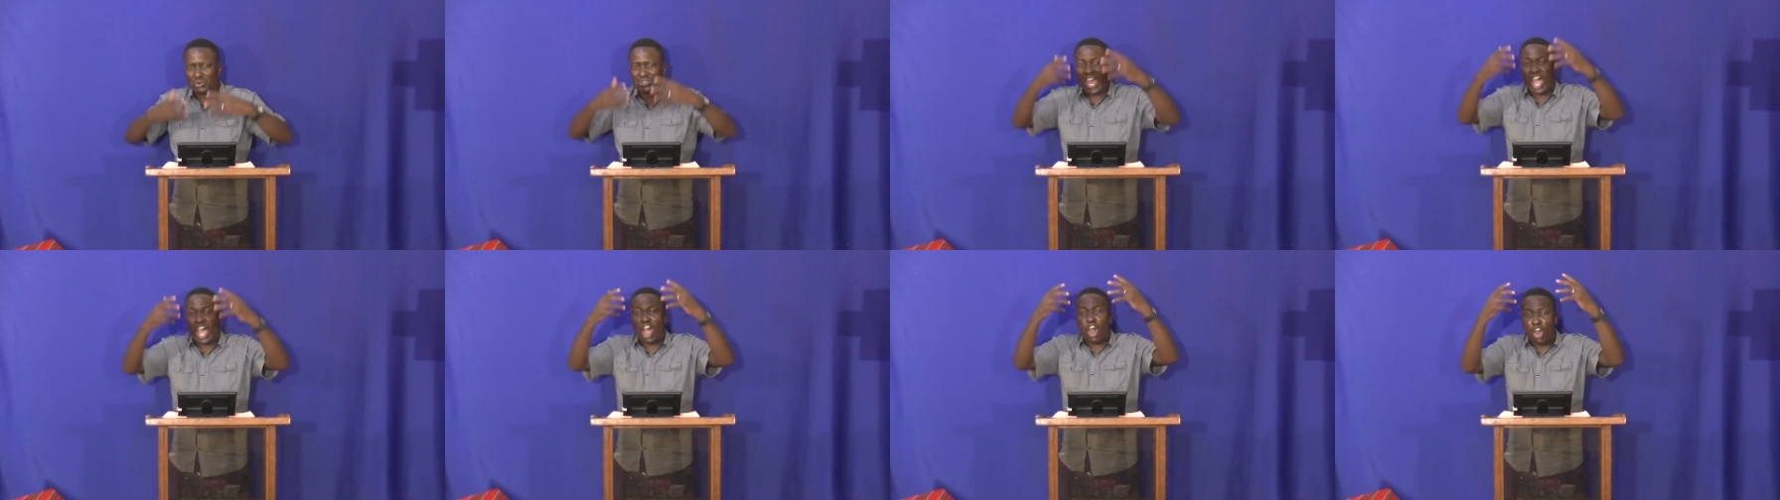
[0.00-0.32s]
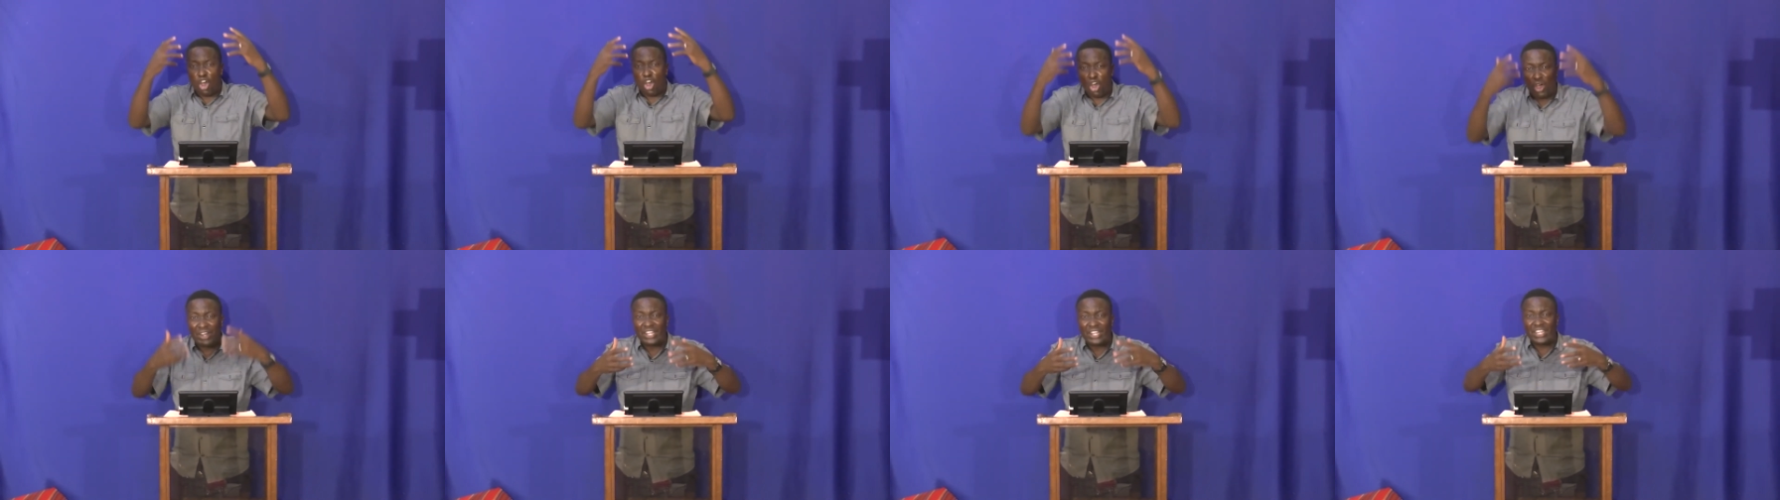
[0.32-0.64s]
The
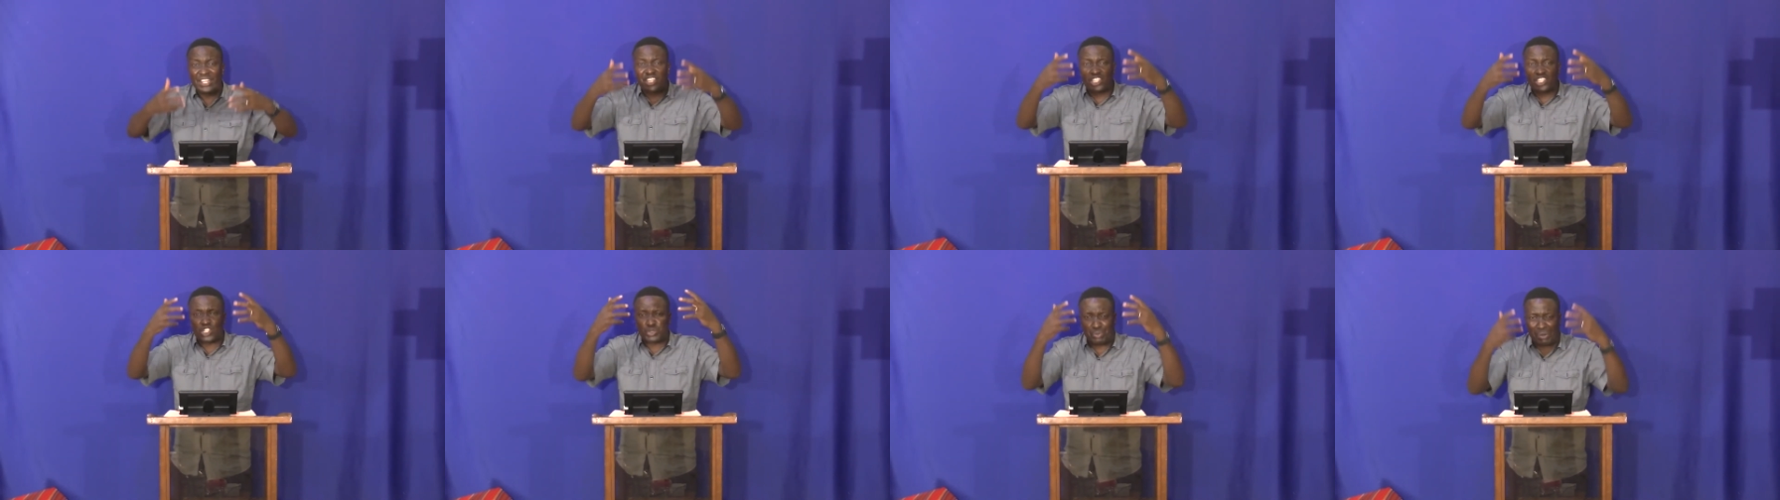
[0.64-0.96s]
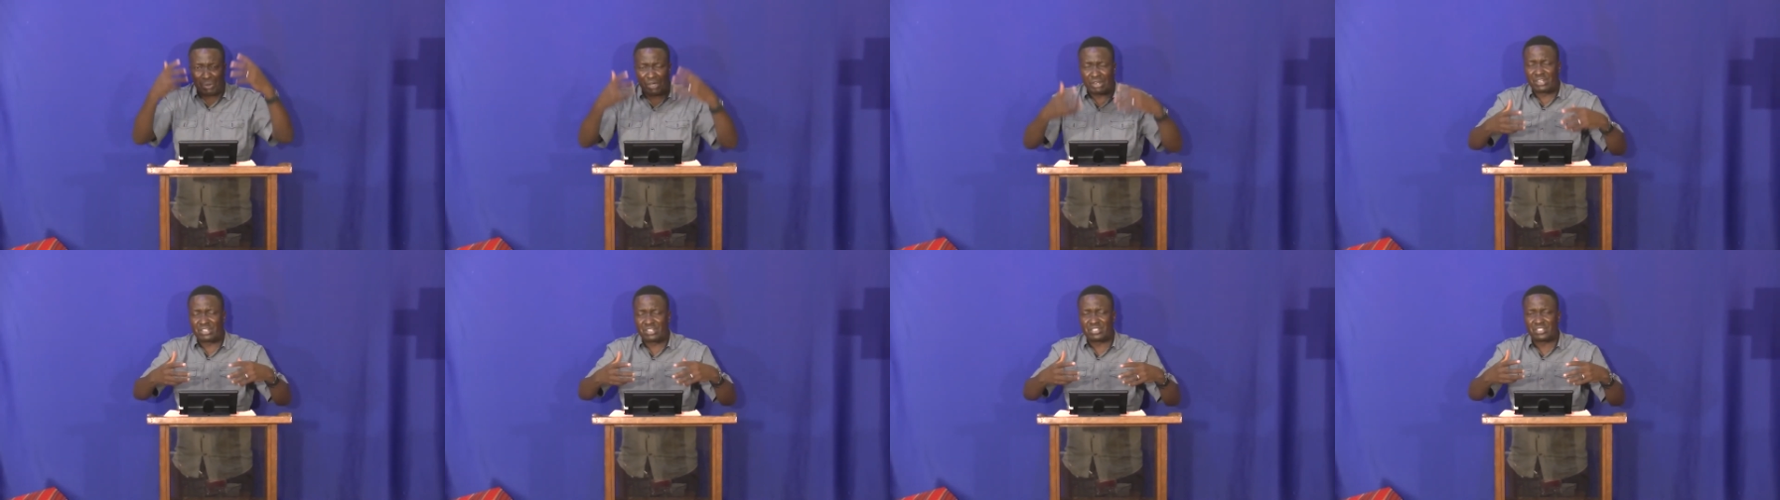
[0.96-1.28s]
Holy
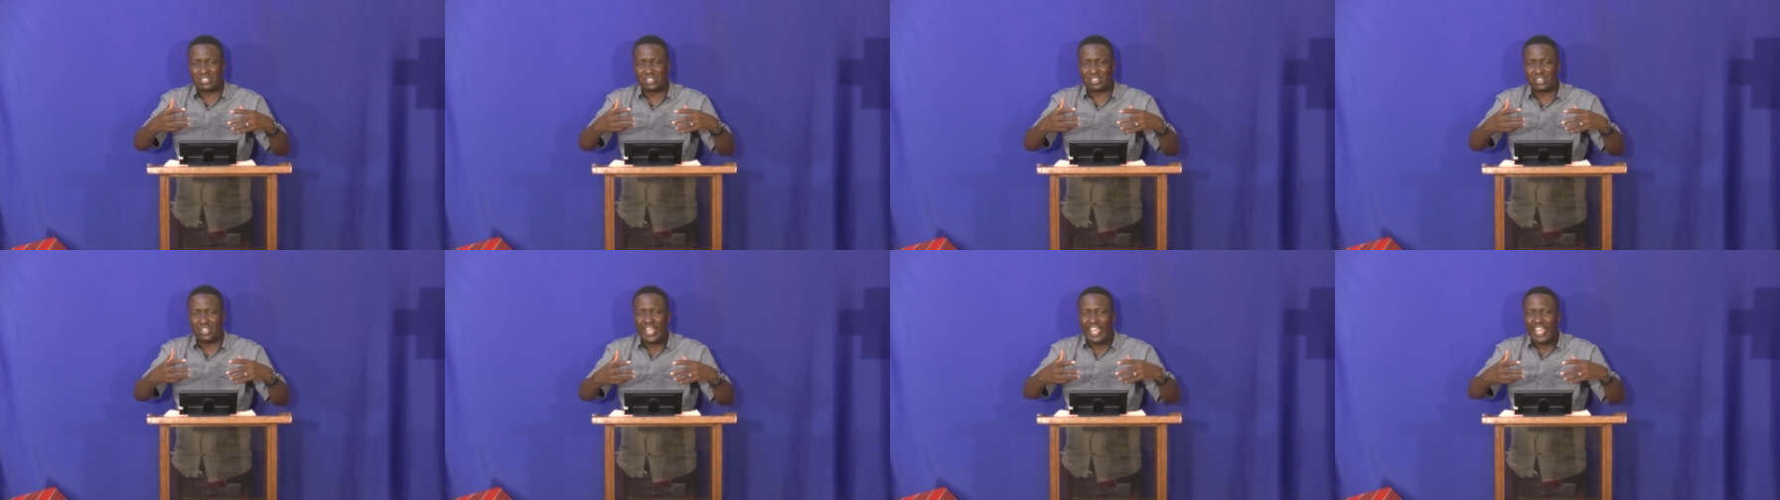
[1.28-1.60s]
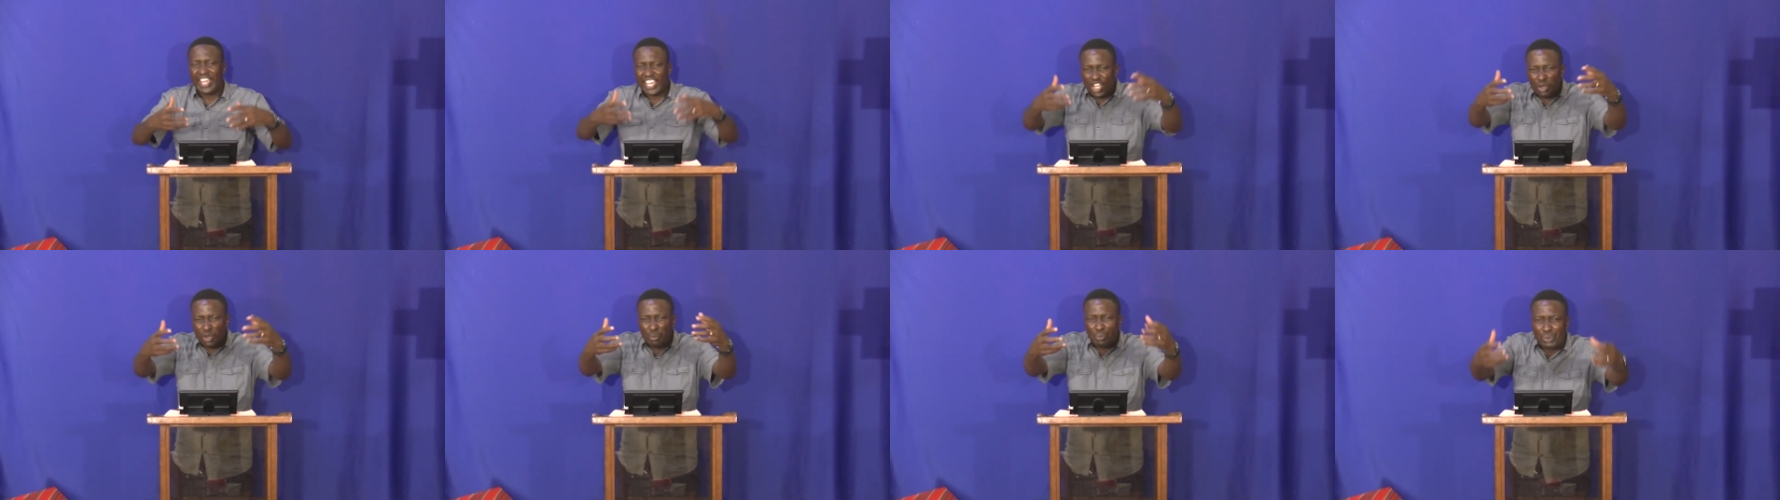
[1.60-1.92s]
Spirit,
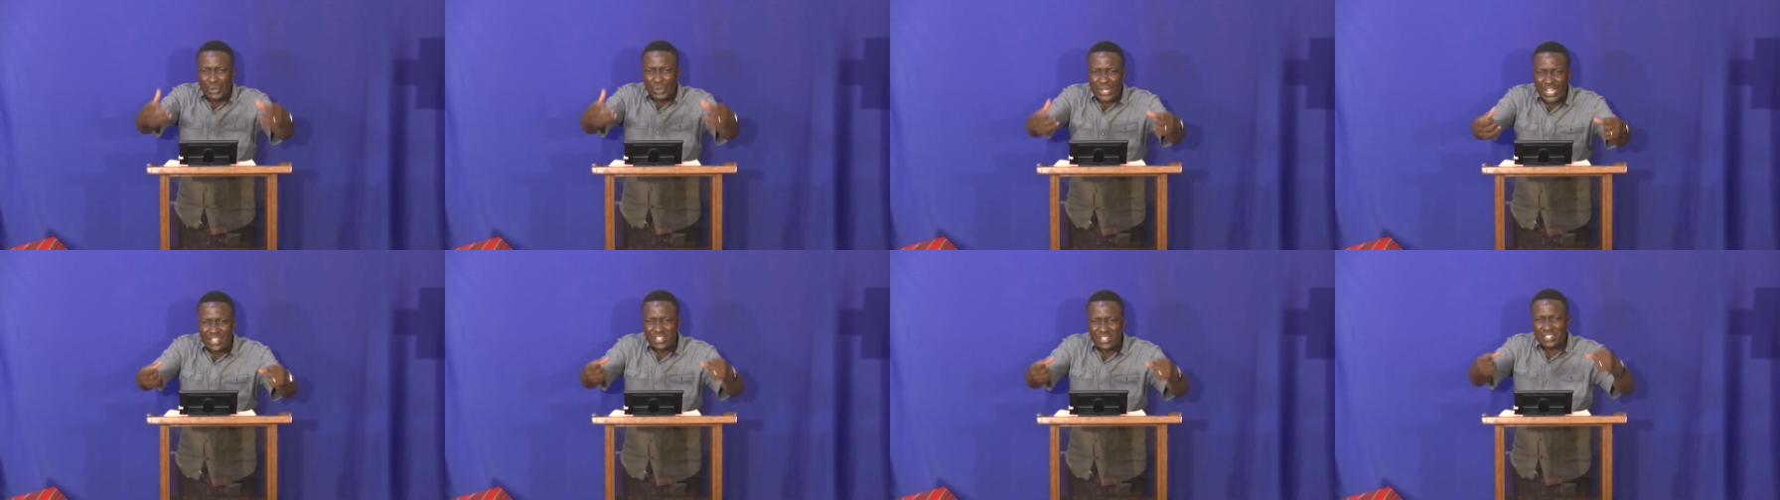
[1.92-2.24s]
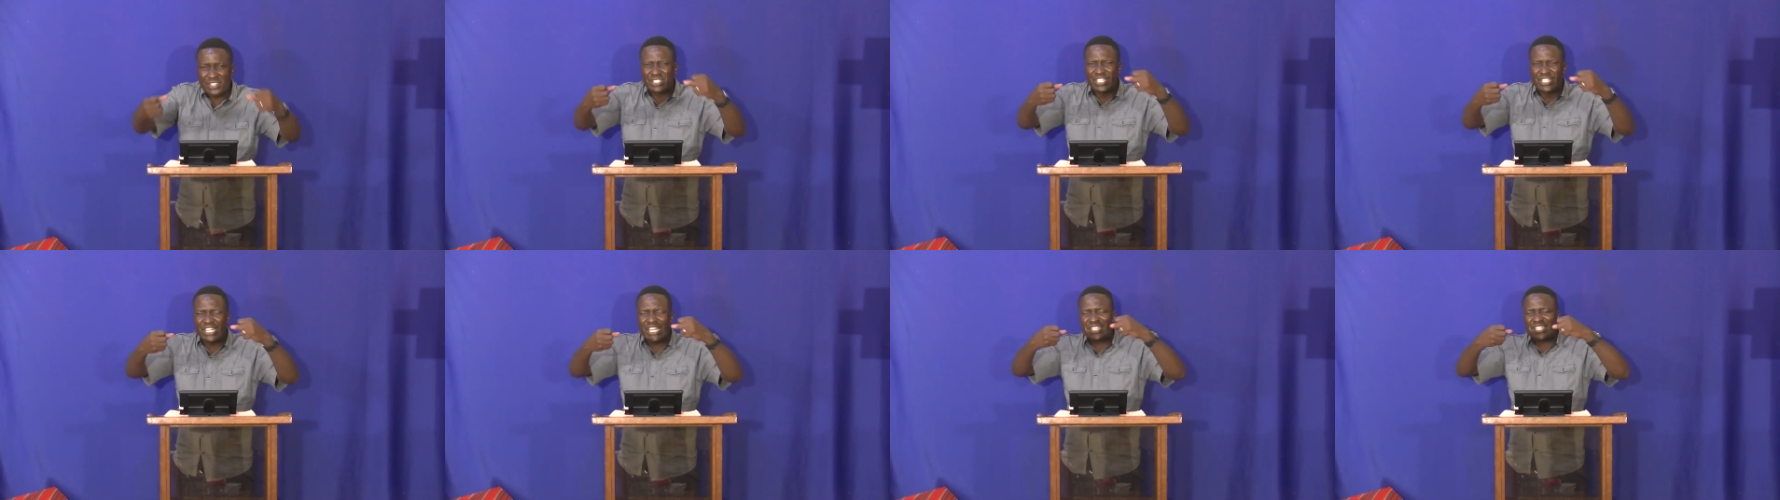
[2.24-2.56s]
he brings
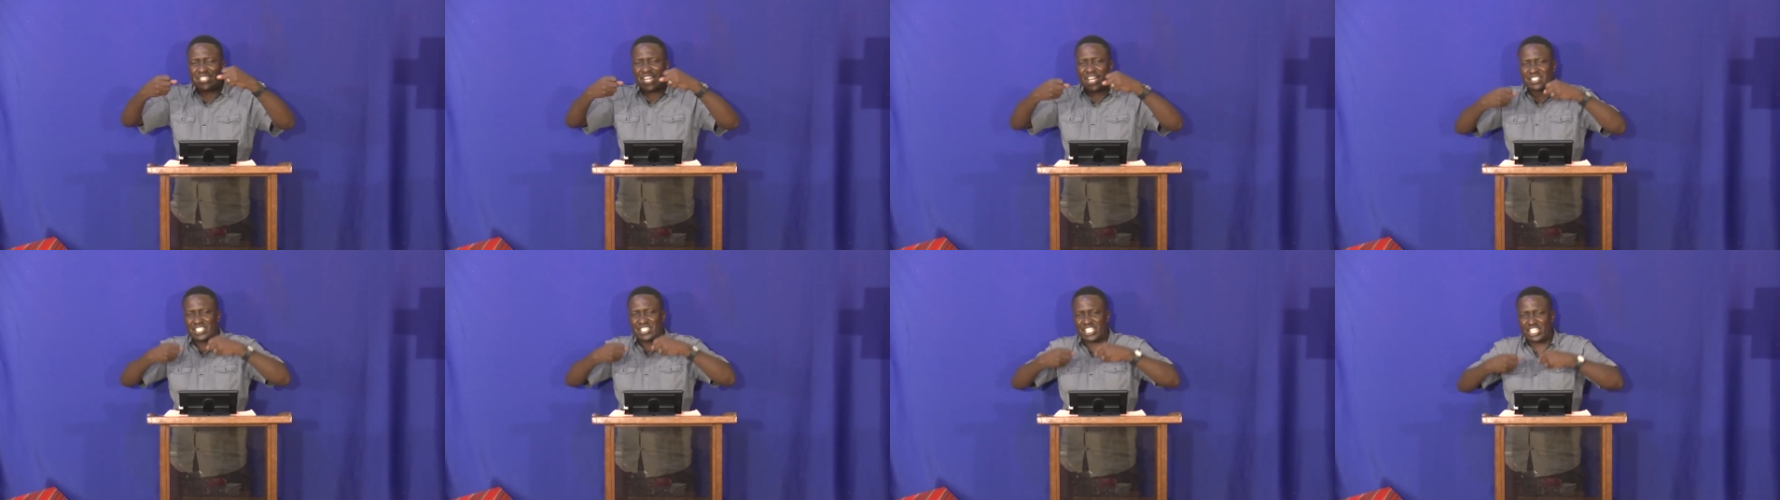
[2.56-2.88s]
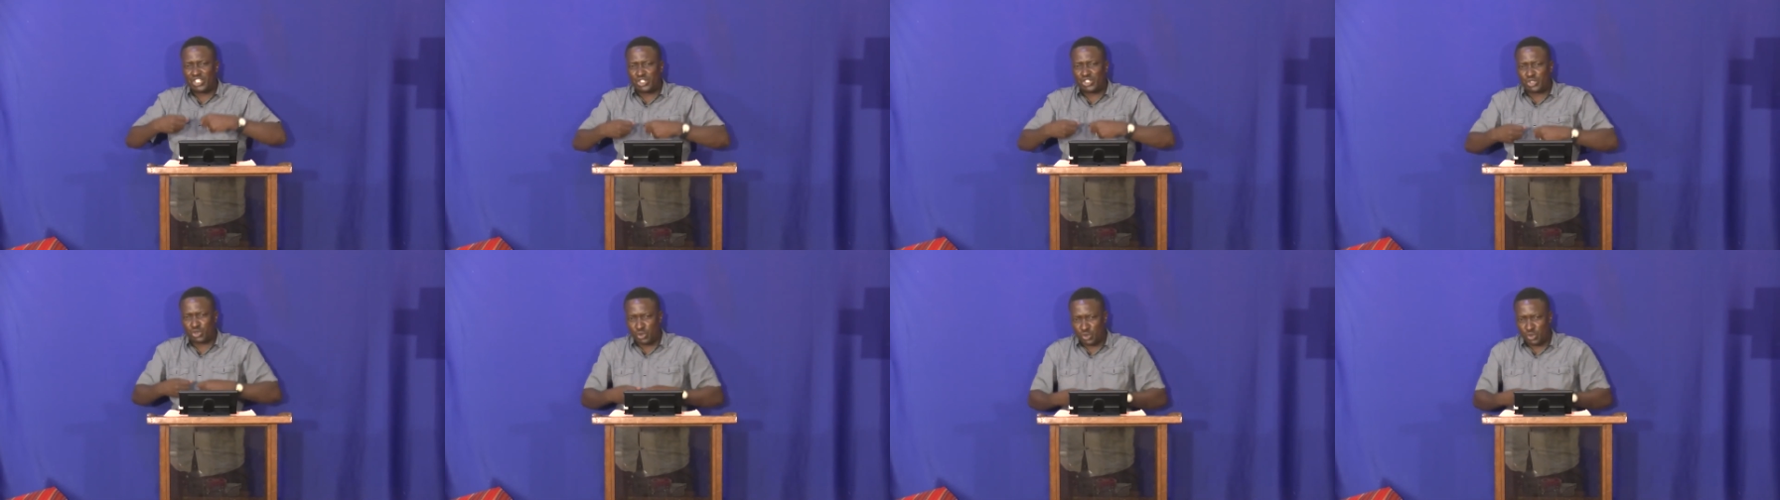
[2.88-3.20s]
Jesus
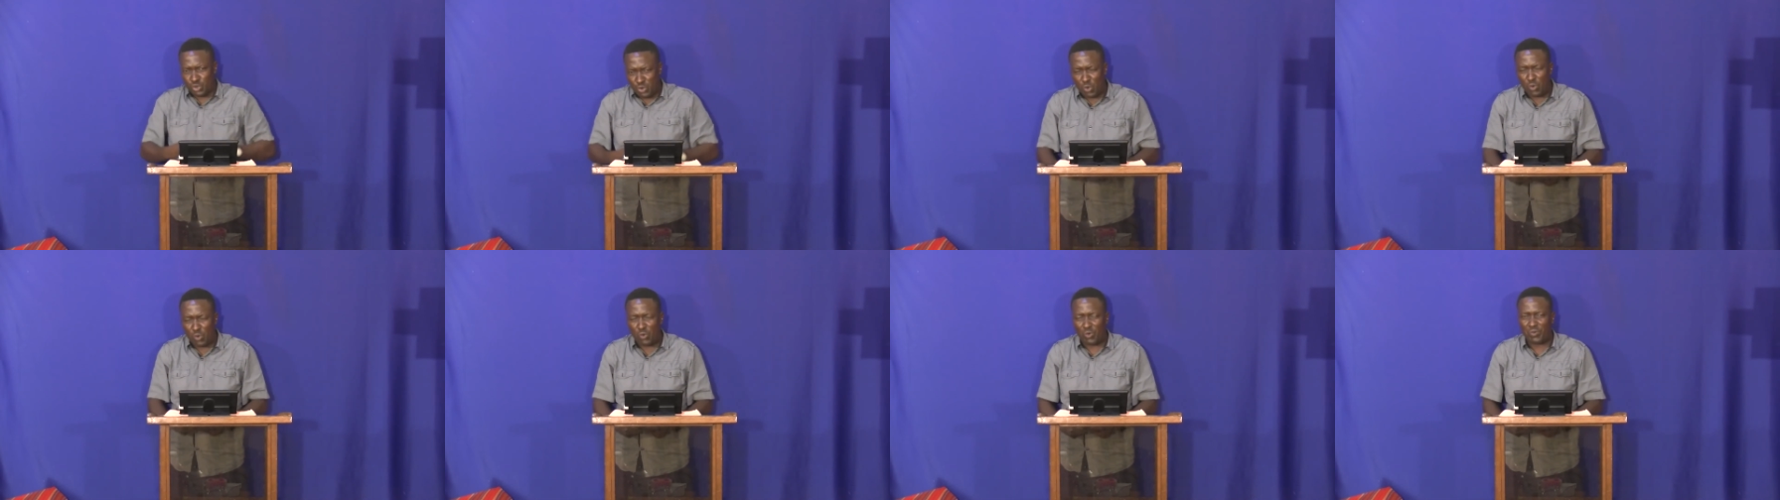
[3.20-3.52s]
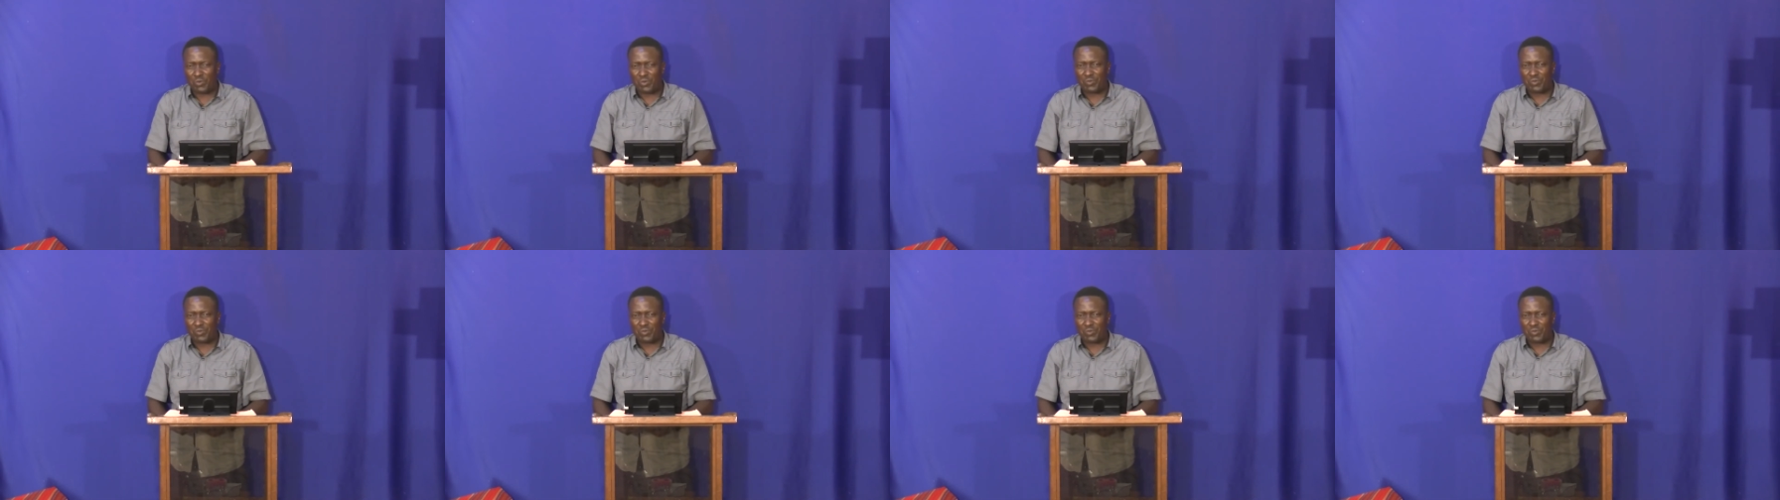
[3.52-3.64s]
into you.